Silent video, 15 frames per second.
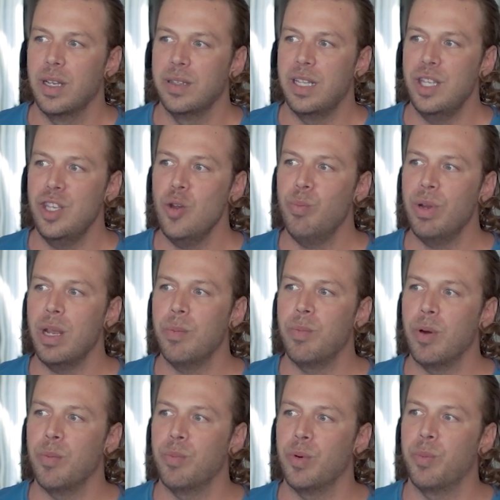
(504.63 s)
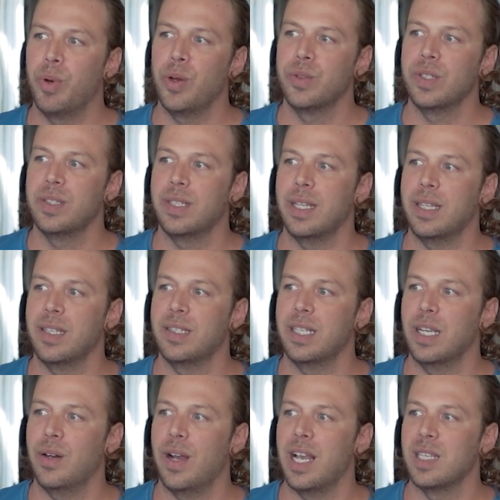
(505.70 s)
The new paper proposes that the
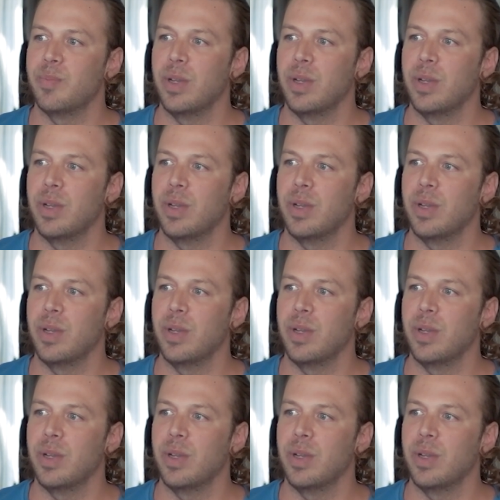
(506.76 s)
sail has